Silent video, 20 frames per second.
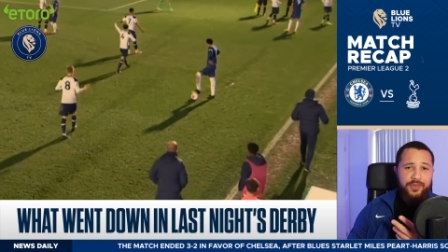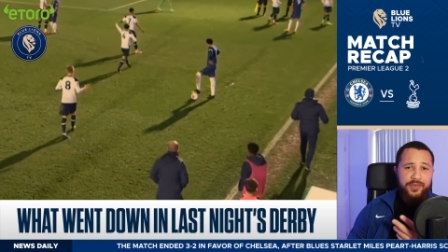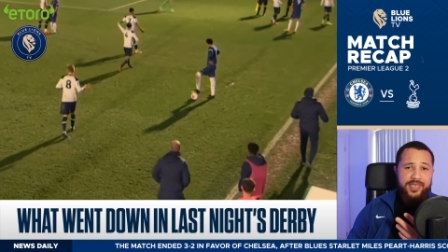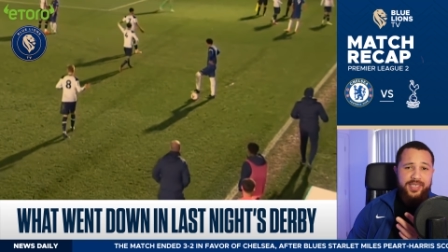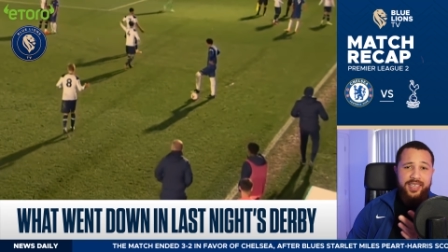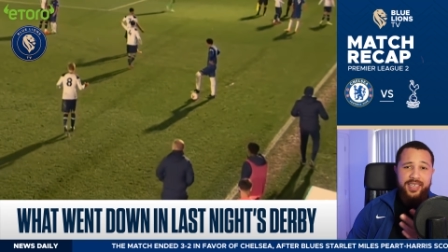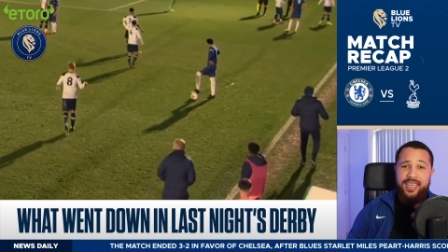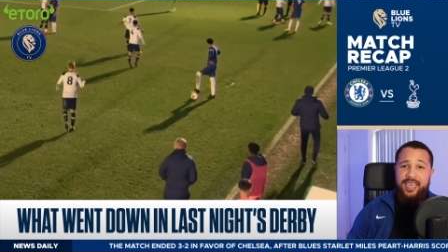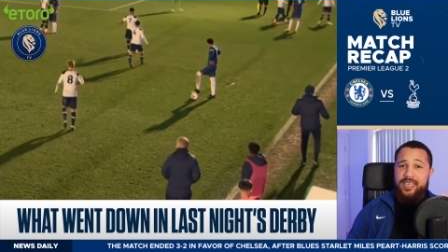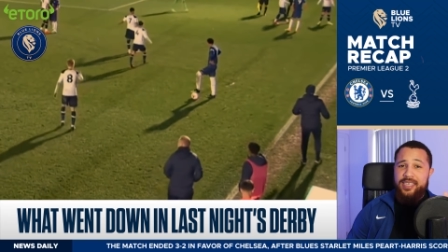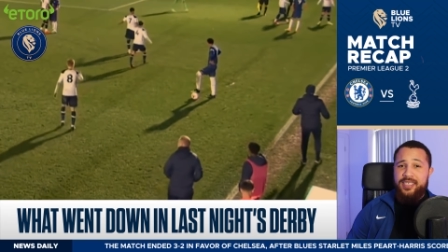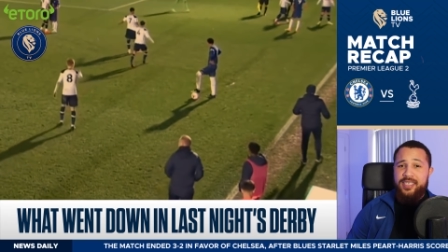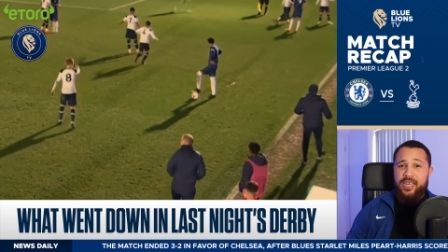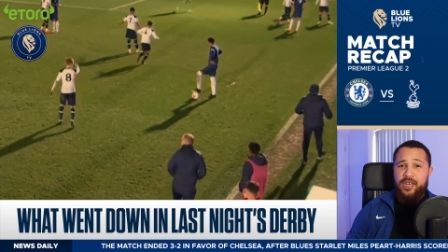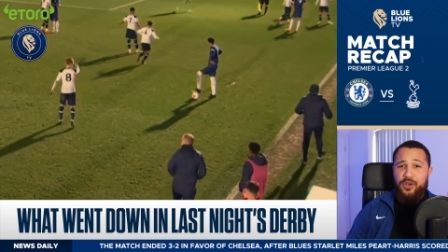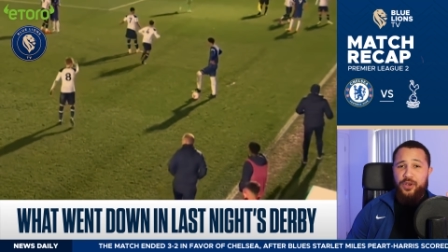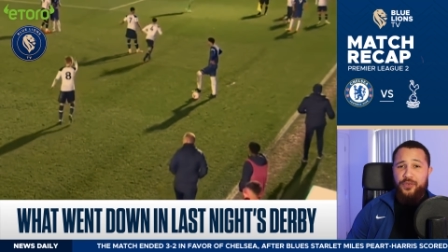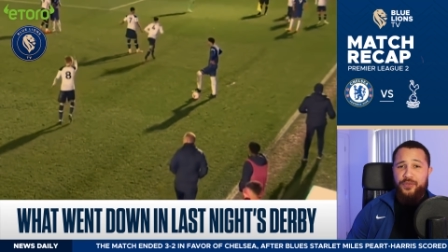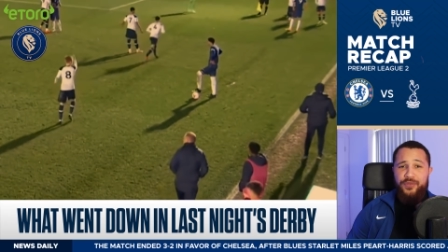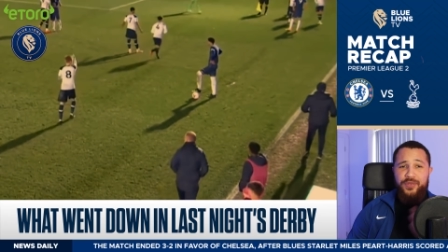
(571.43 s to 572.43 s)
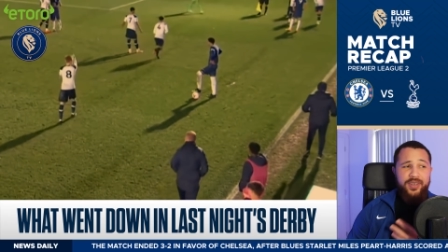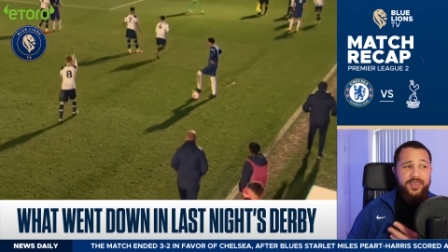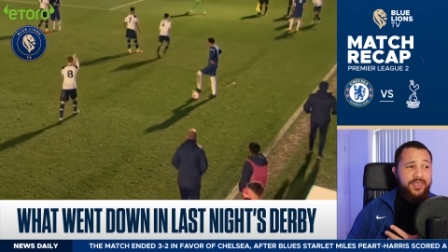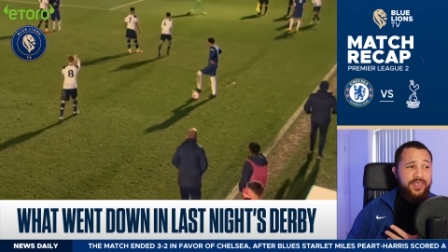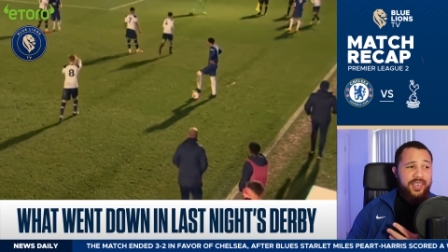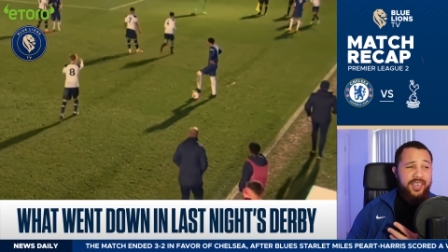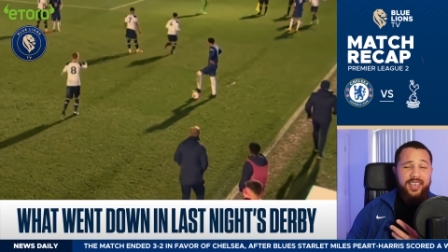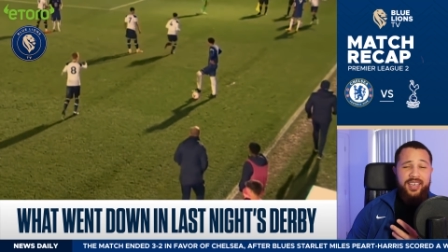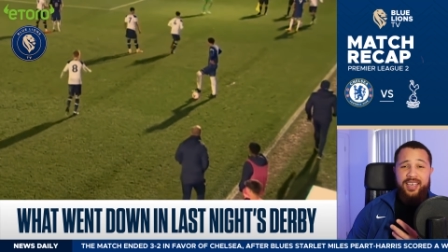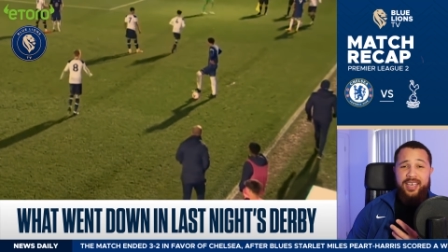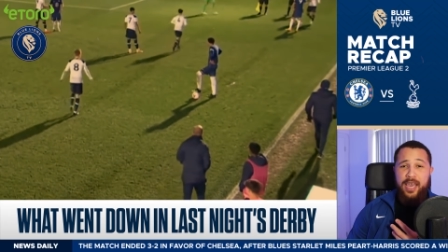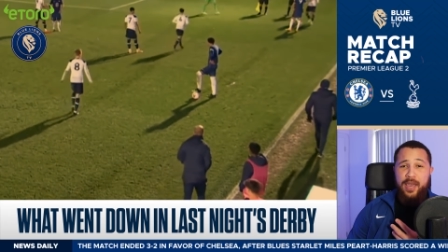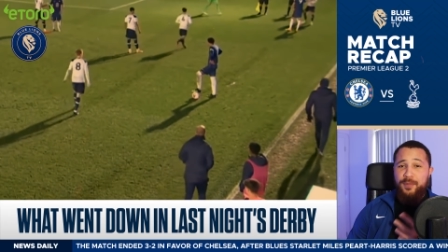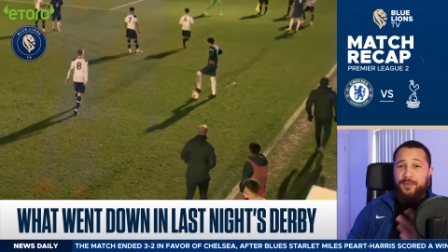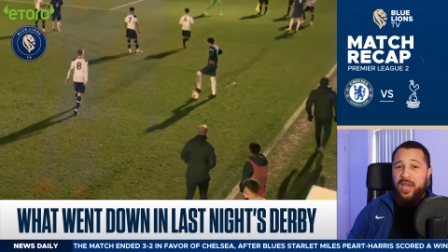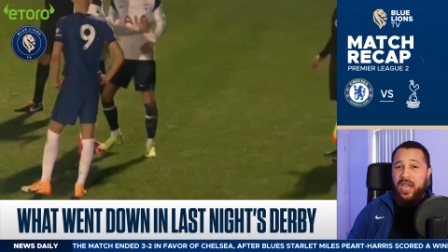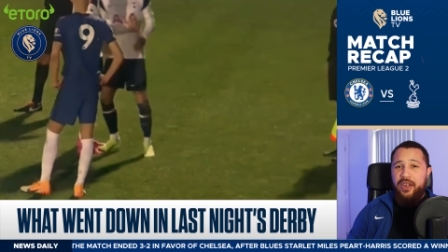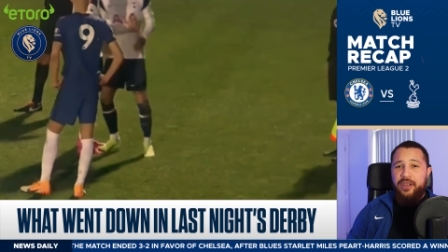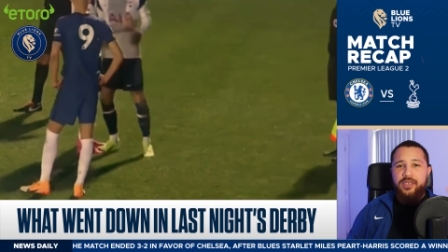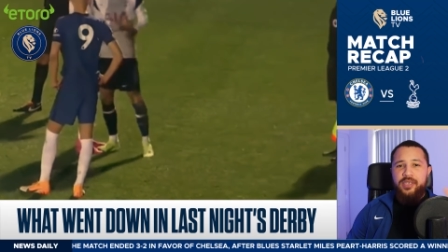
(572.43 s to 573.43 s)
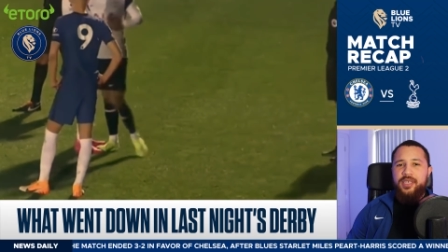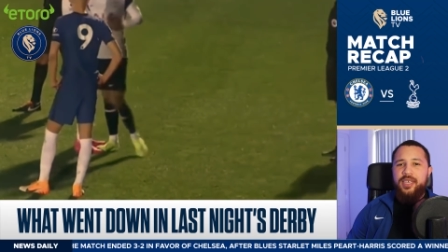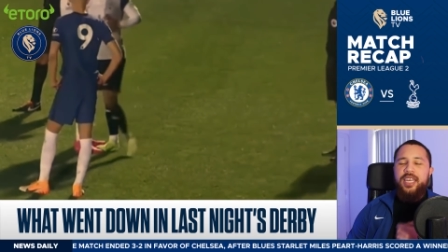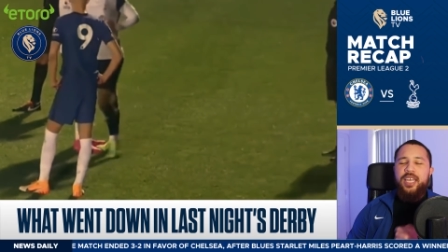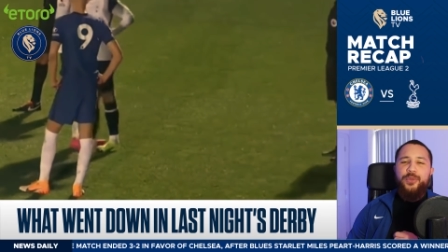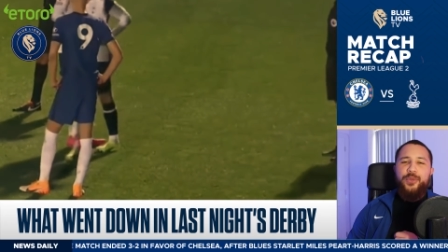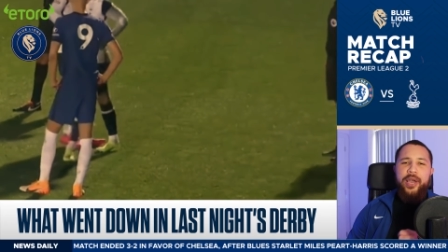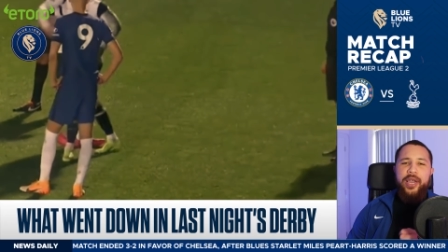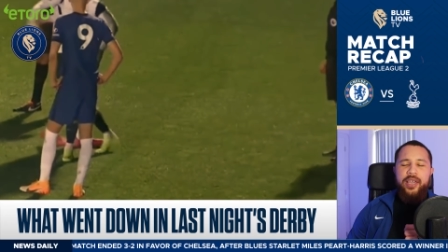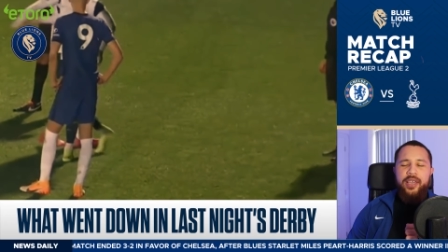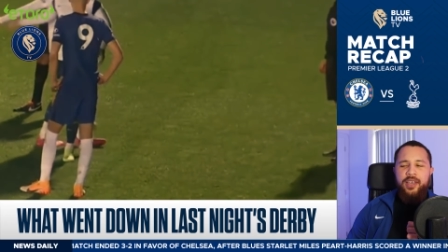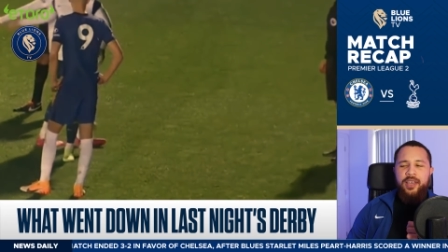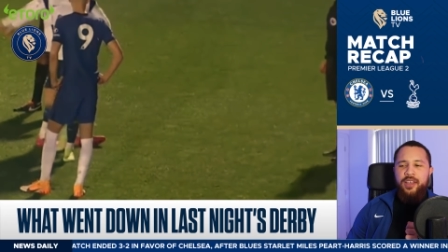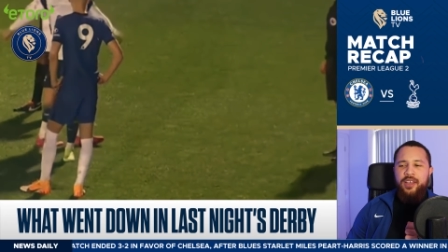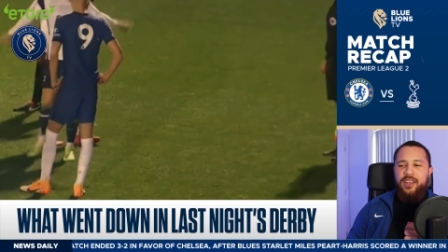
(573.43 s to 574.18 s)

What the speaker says: obviously get sent off and get embarrassed anyway?